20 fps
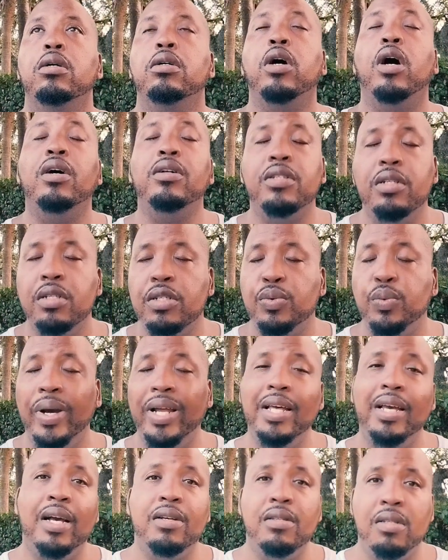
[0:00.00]
Carlton is
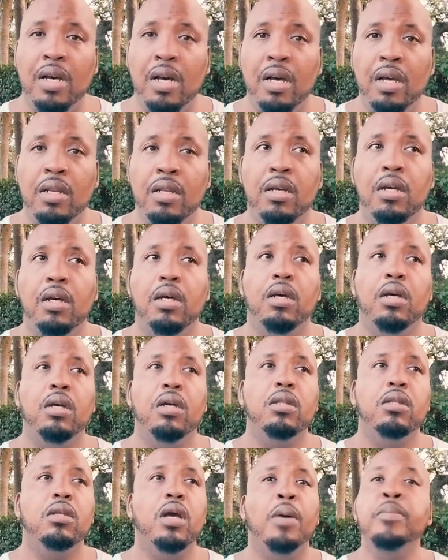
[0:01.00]
waiting outside
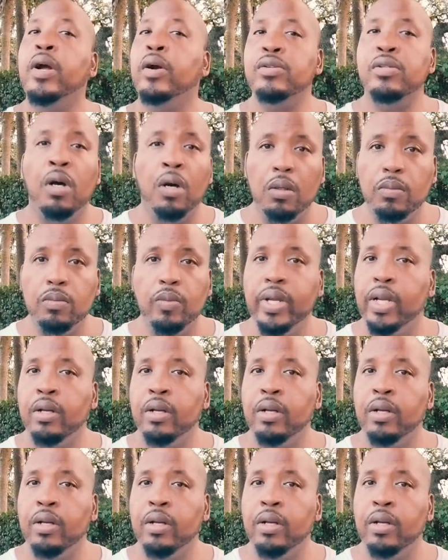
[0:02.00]
Amira's home.